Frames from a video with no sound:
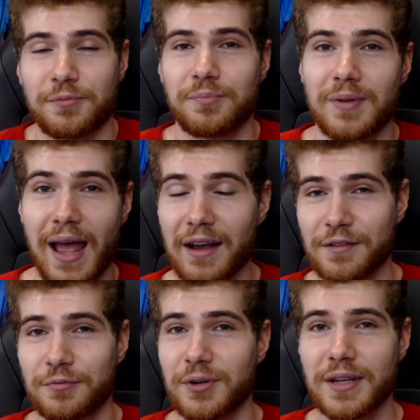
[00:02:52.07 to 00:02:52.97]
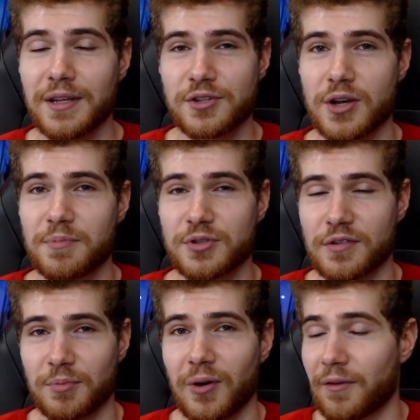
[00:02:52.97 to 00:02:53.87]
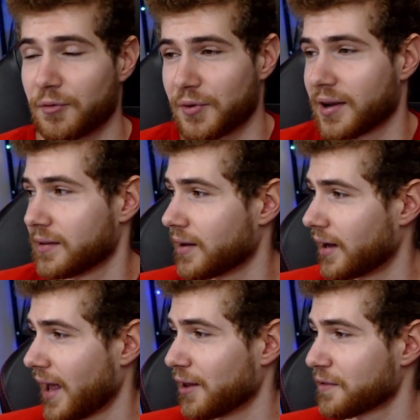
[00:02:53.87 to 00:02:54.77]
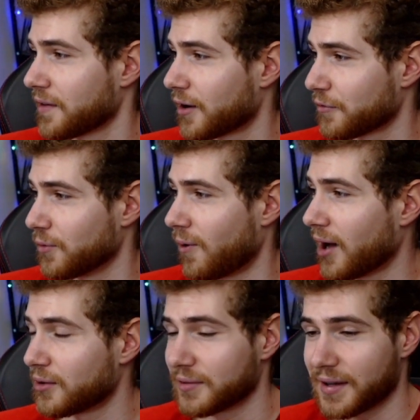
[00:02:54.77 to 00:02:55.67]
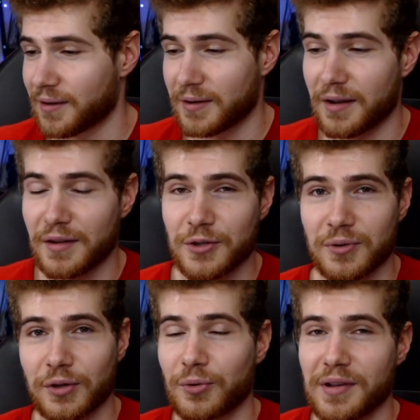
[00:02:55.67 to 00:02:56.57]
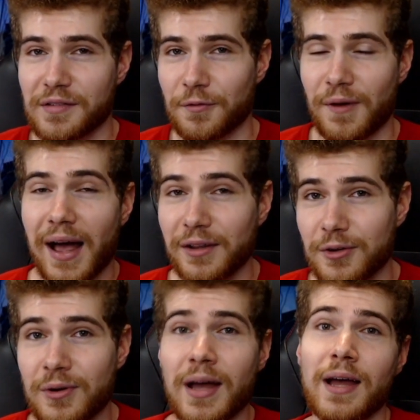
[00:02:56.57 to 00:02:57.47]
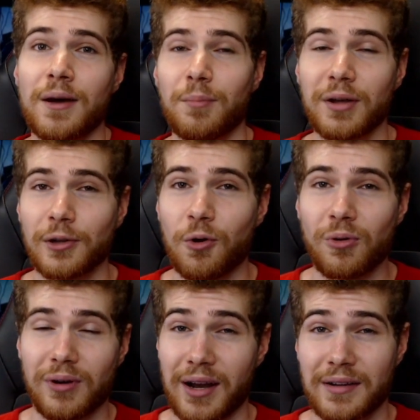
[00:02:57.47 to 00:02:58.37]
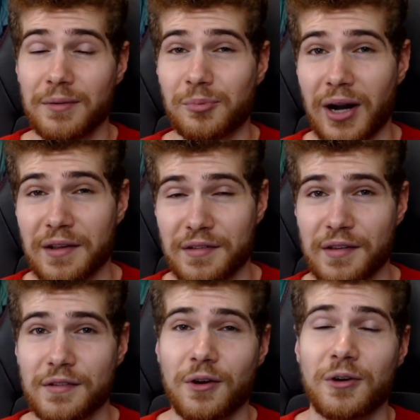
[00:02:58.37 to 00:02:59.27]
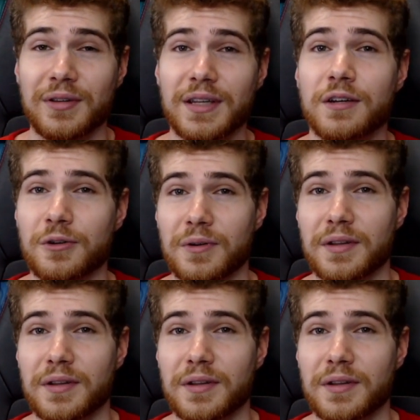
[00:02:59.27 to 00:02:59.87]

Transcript: X3D chips just blow everything else out of the water, they're going to need to increase the value by lowering the prices on the current